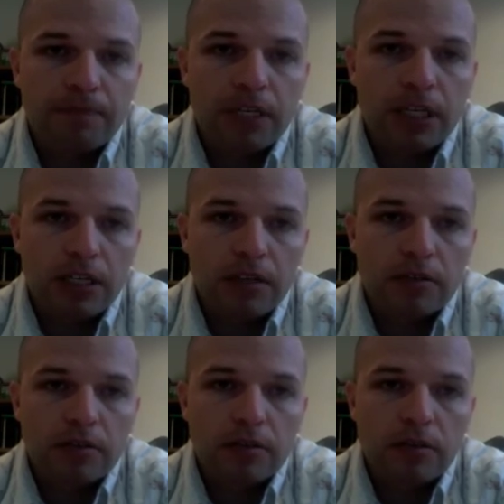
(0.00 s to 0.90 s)

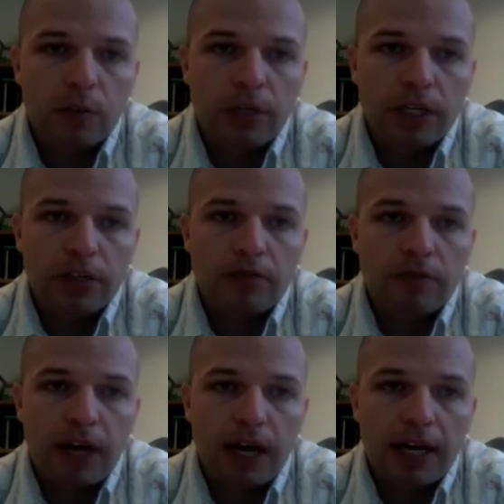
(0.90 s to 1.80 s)
is we need to
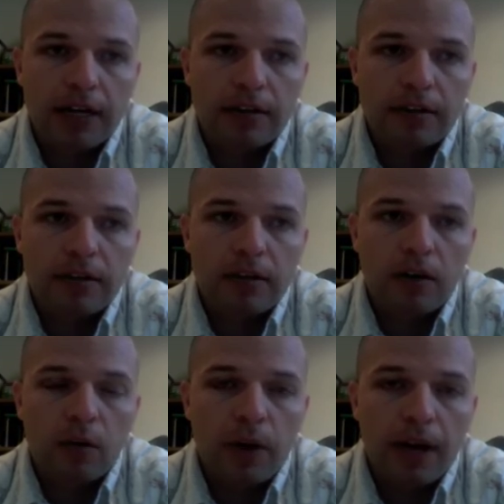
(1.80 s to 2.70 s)
find
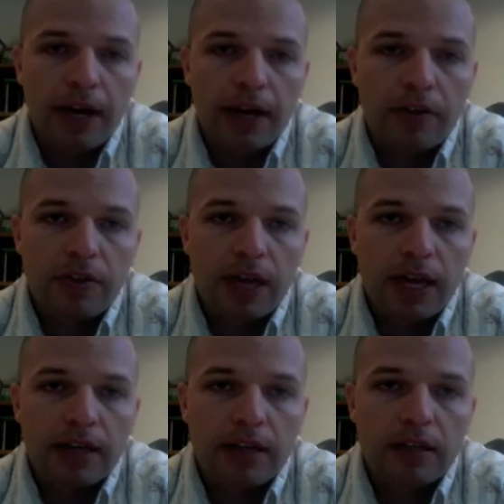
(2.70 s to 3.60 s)
a way
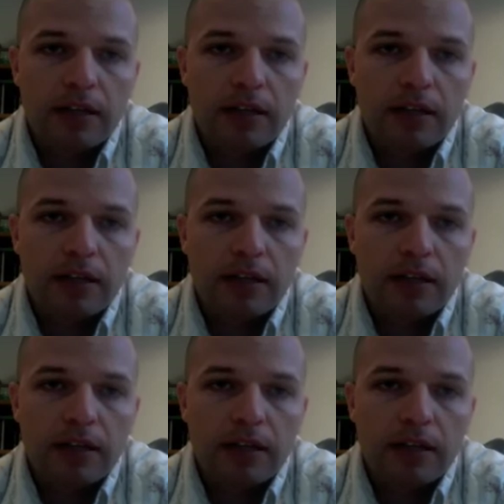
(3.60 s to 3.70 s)
that